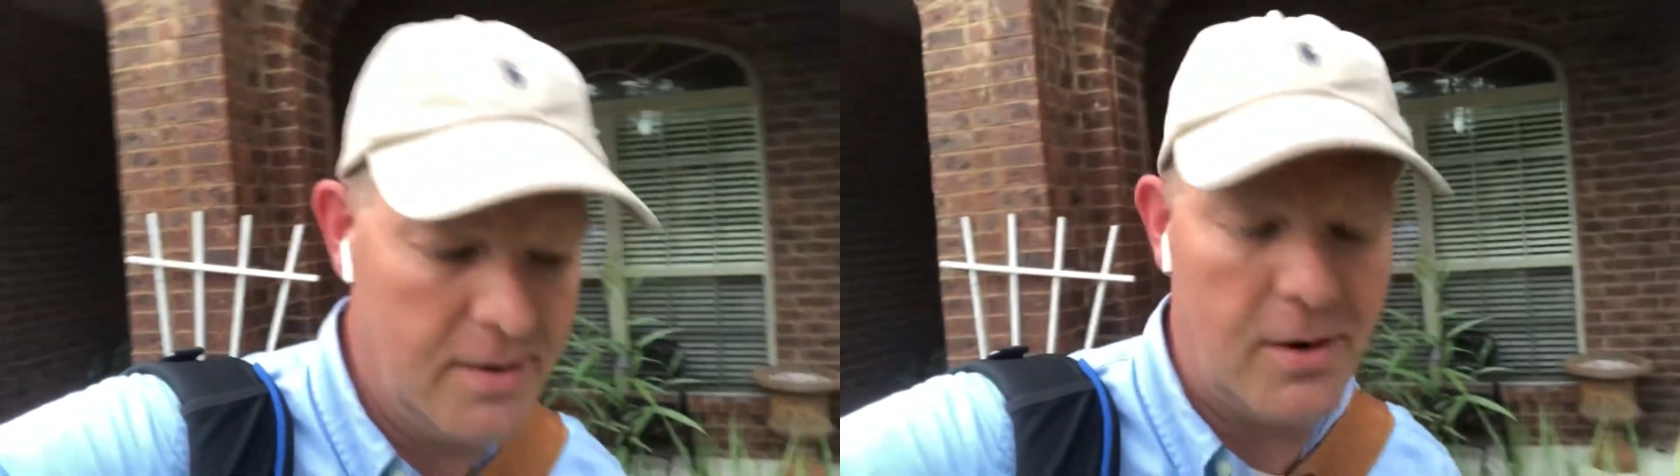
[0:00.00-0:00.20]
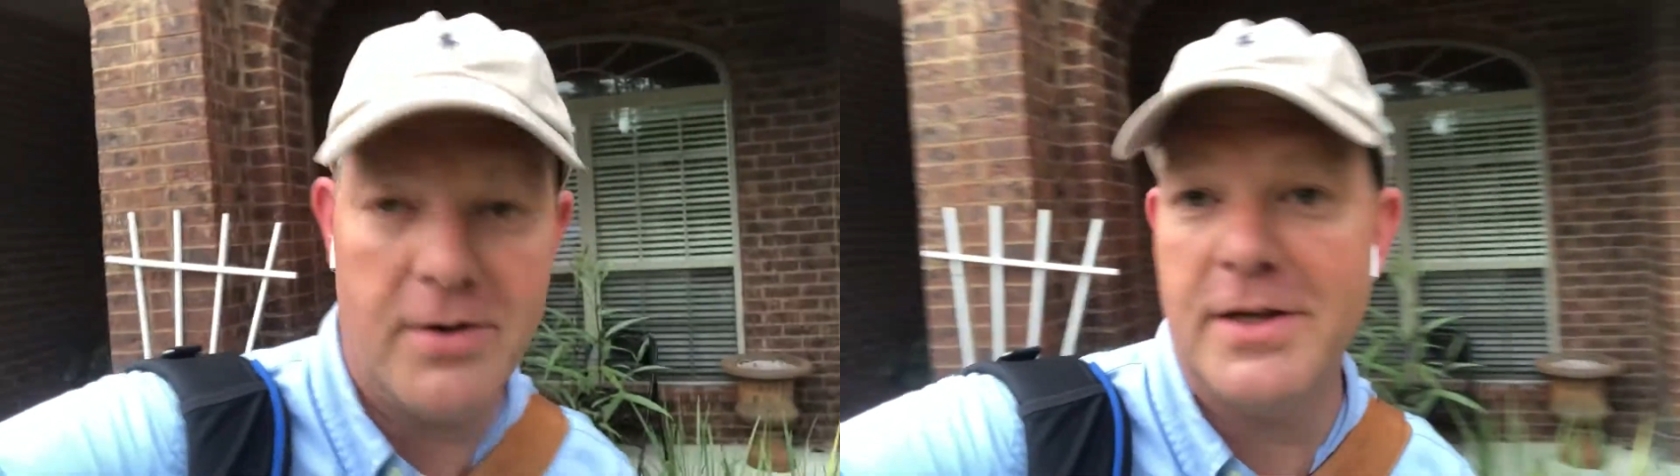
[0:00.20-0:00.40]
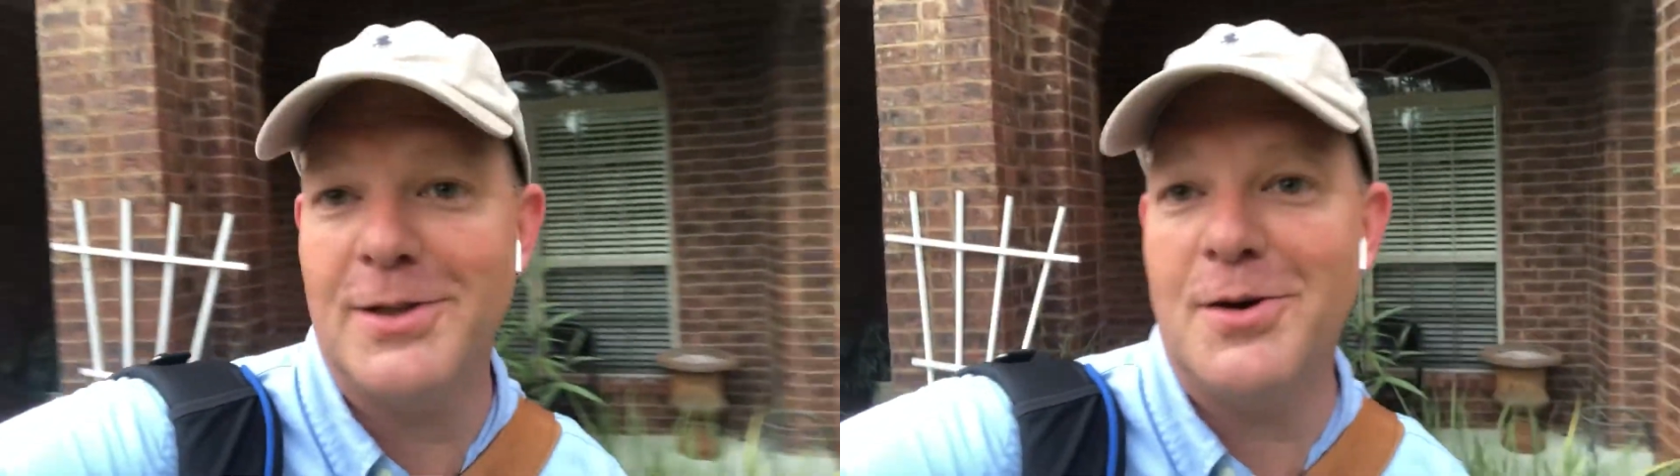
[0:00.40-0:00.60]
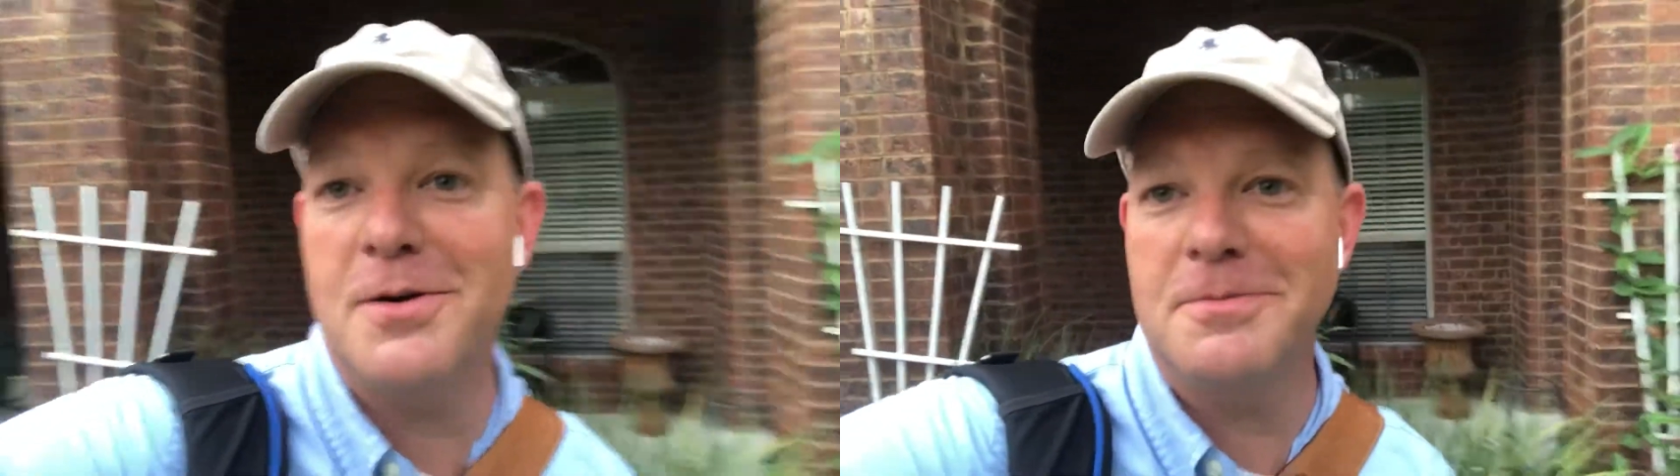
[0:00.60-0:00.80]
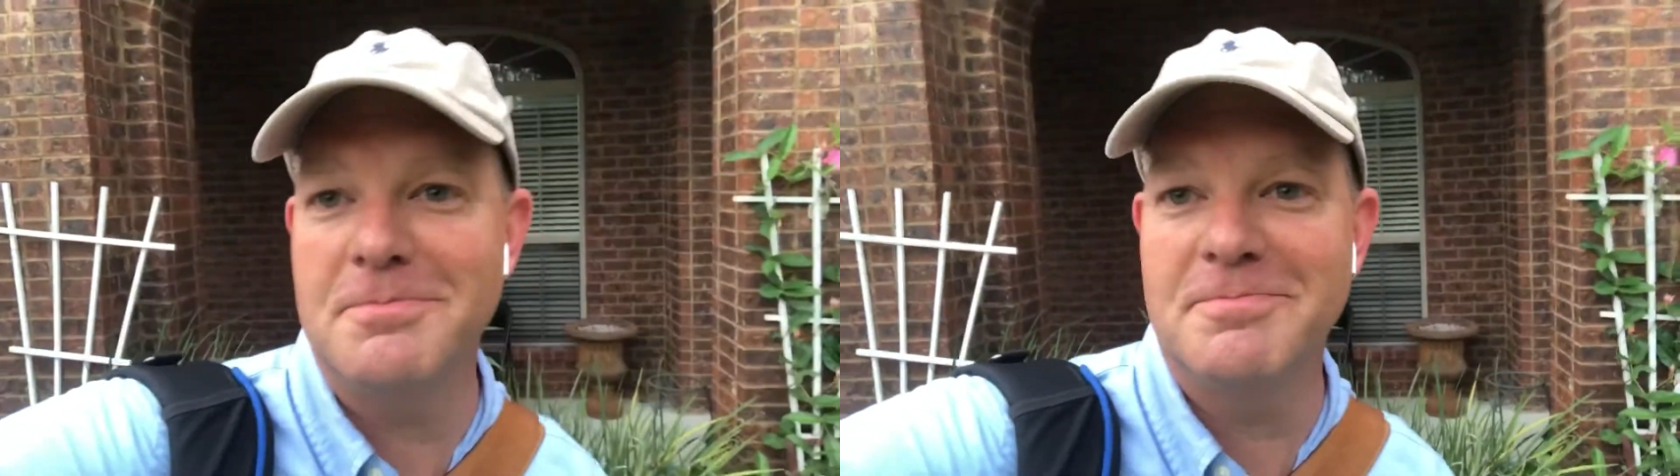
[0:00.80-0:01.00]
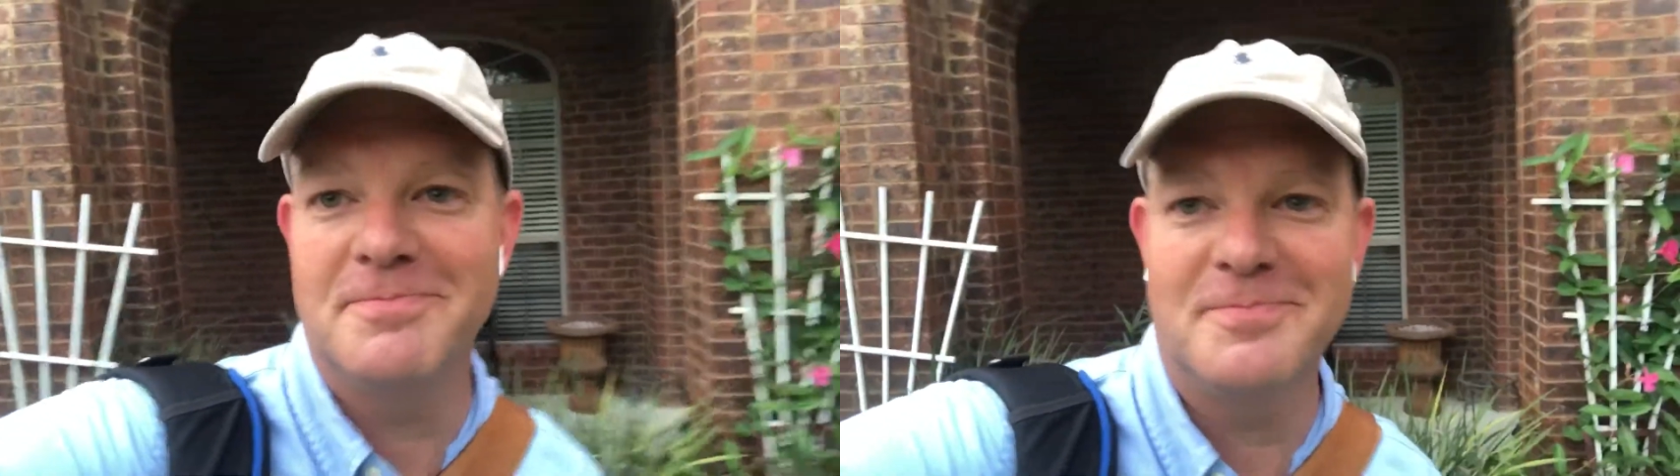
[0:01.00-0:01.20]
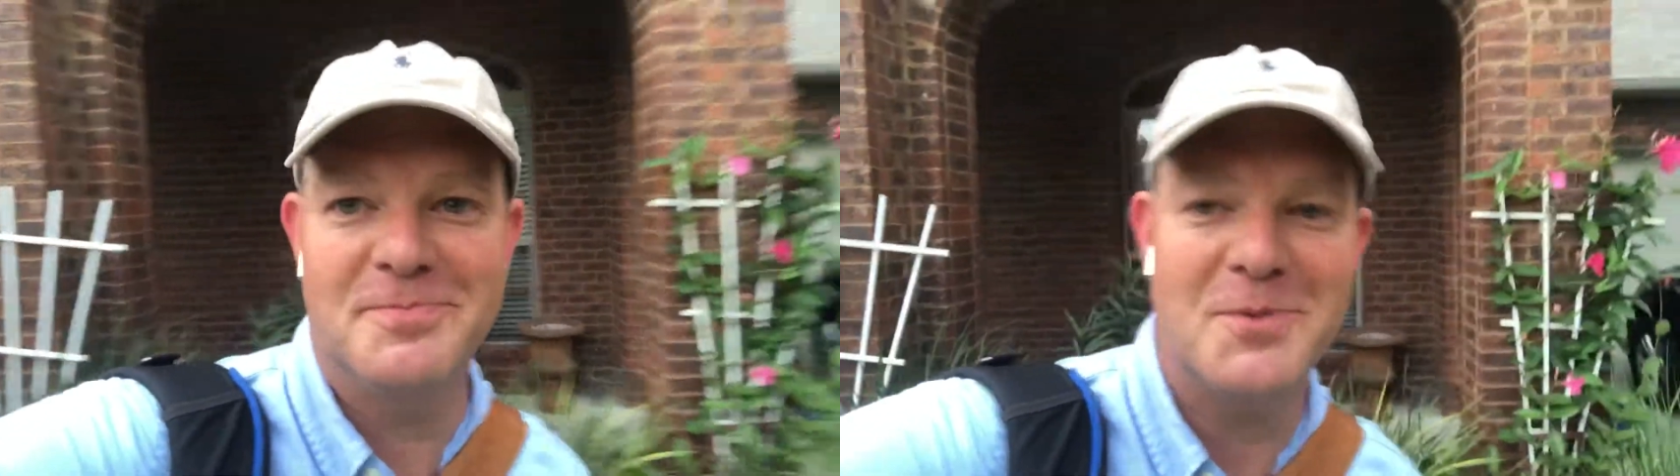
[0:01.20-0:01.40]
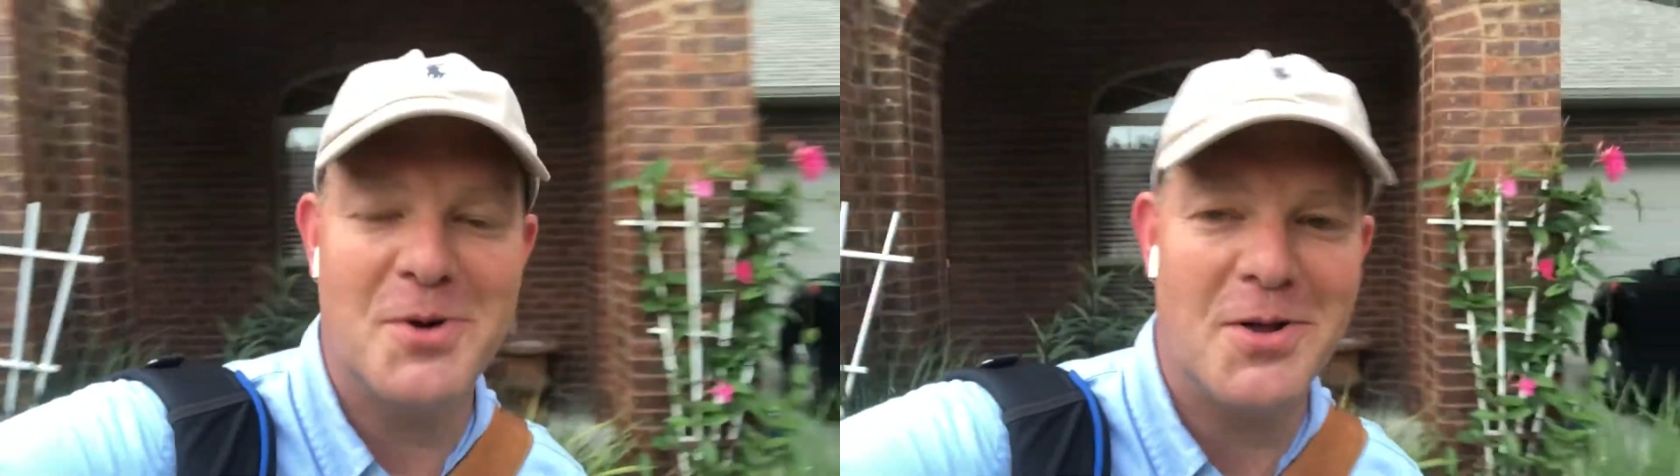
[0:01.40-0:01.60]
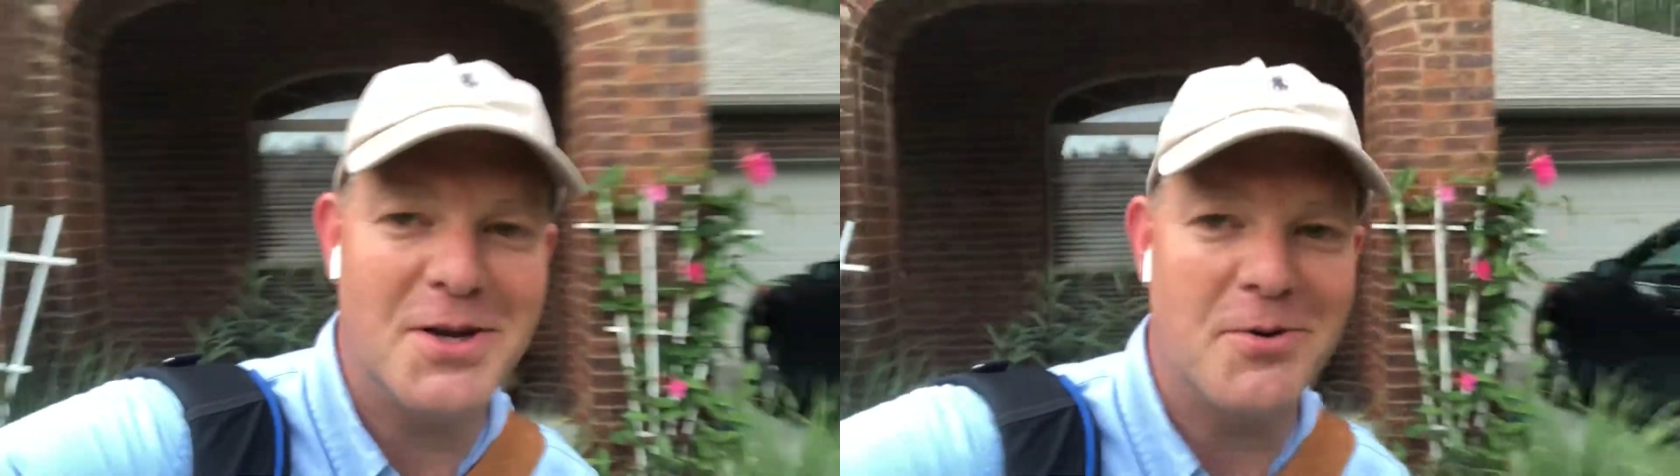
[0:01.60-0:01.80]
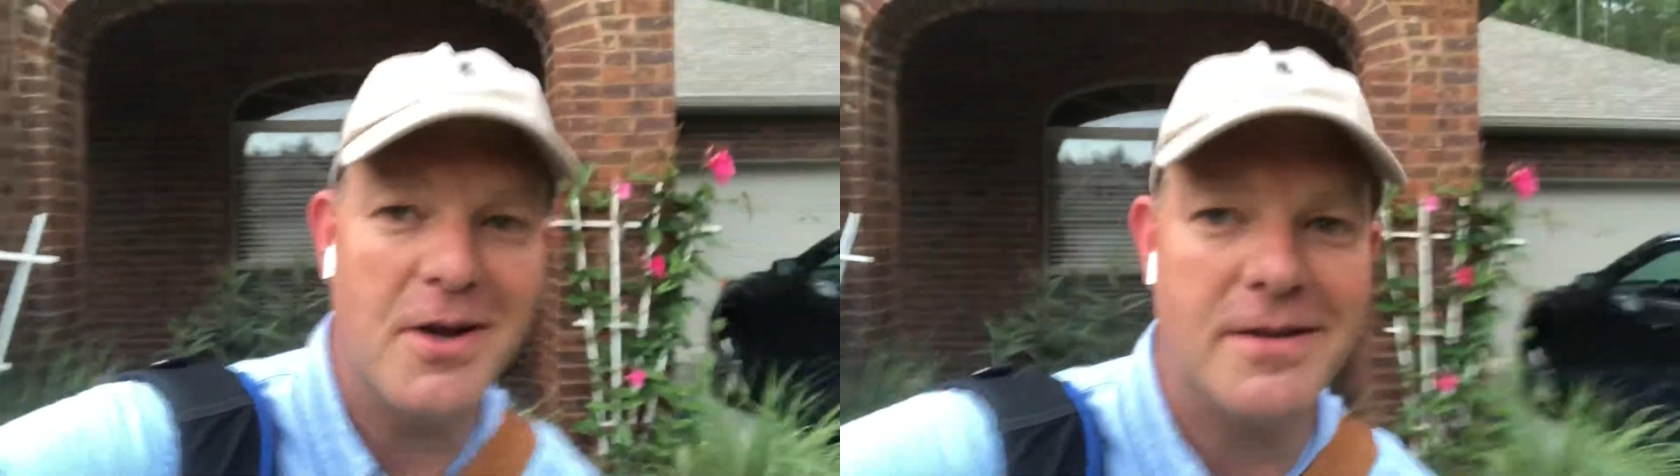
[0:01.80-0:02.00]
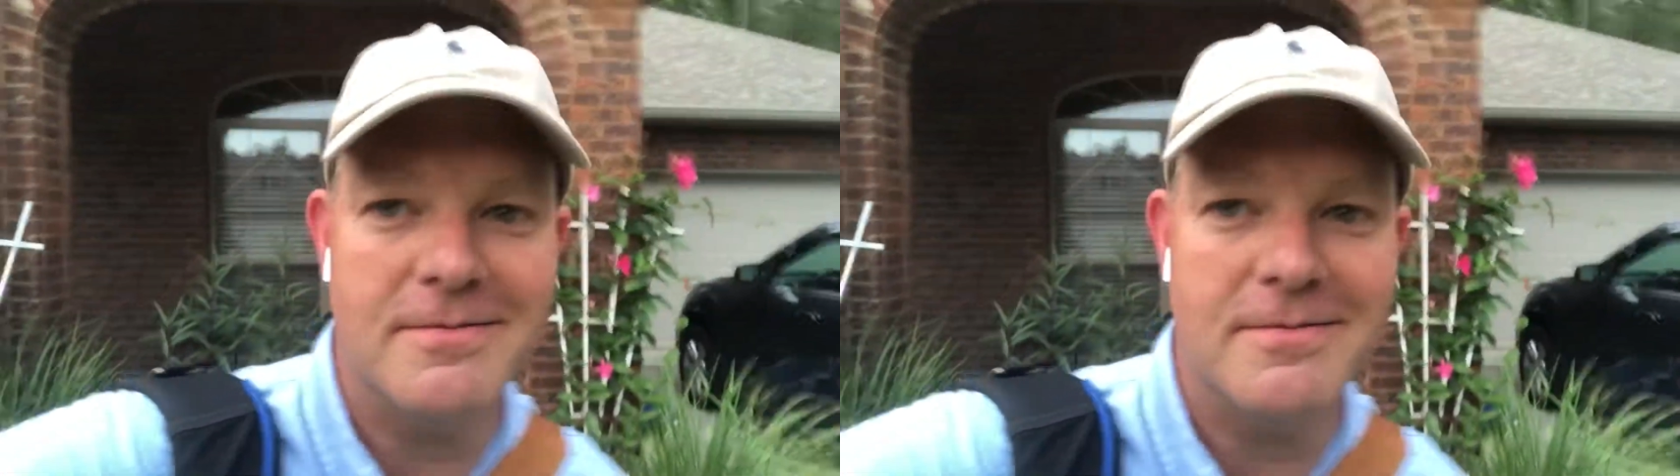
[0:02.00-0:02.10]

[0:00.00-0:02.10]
all that long or all that great.